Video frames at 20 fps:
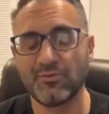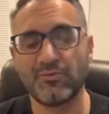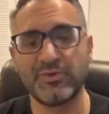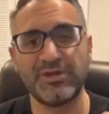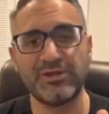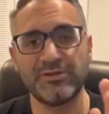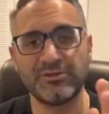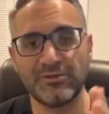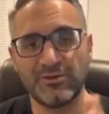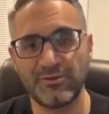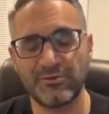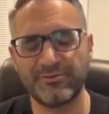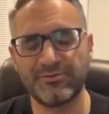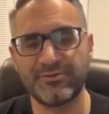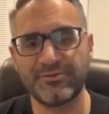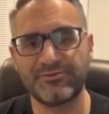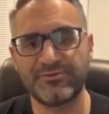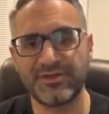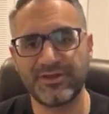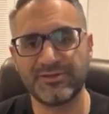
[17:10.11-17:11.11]
We
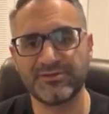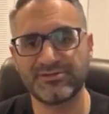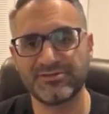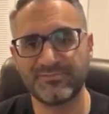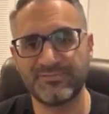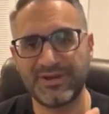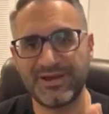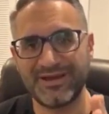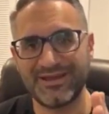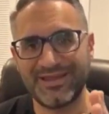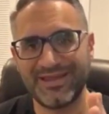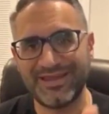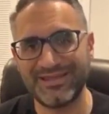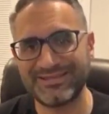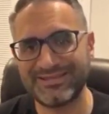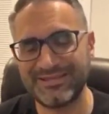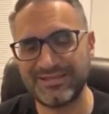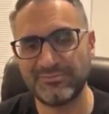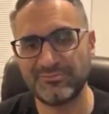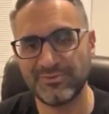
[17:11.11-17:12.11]
know that there's about
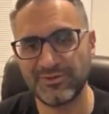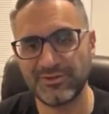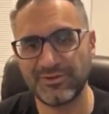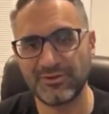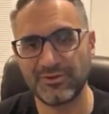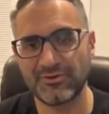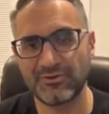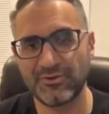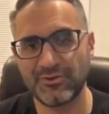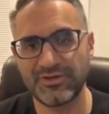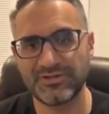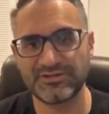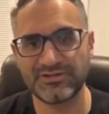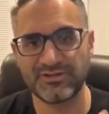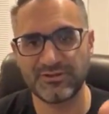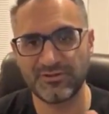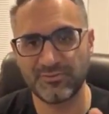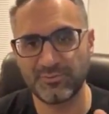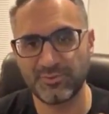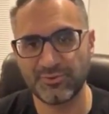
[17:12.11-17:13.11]
18 million
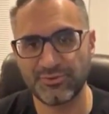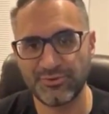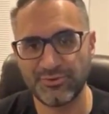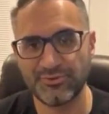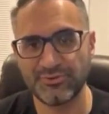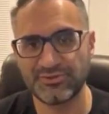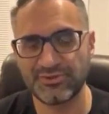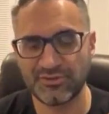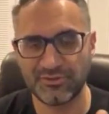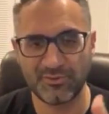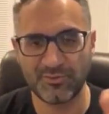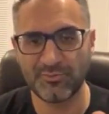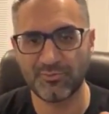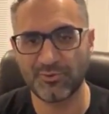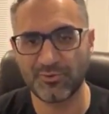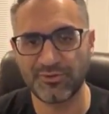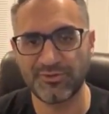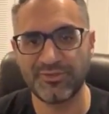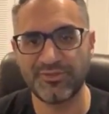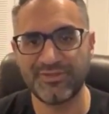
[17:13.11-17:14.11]
coins that are produced, a little
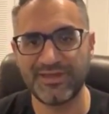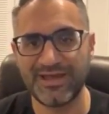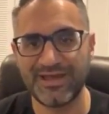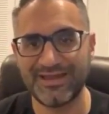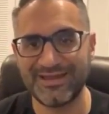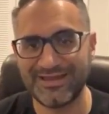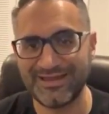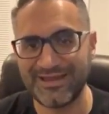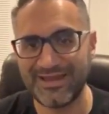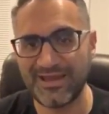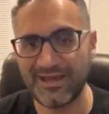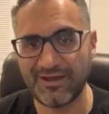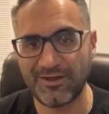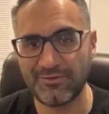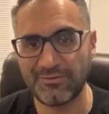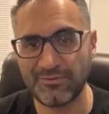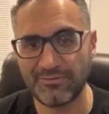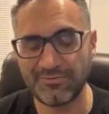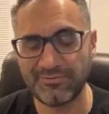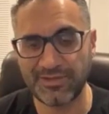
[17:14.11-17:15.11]
bit more than that
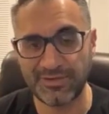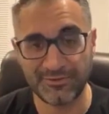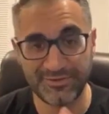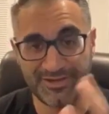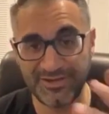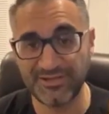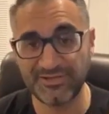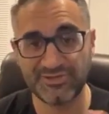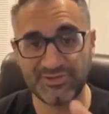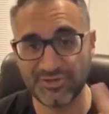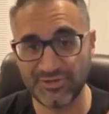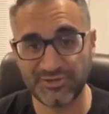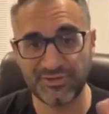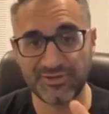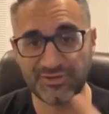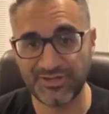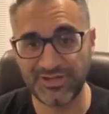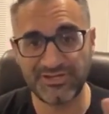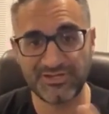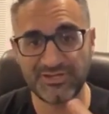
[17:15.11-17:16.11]
now, that are in
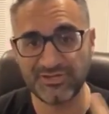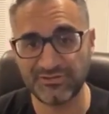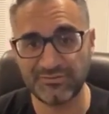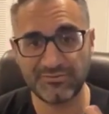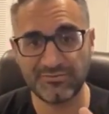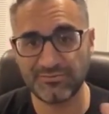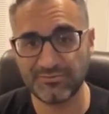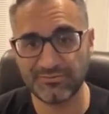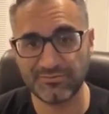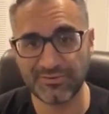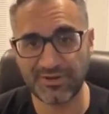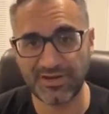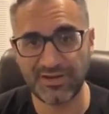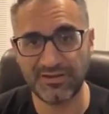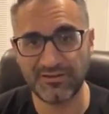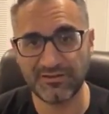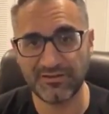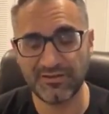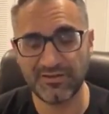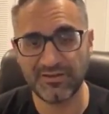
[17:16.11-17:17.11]
circulation,
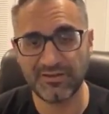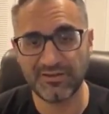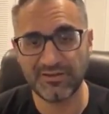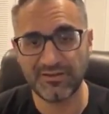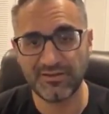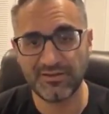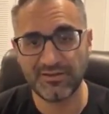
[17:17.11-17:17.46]
right?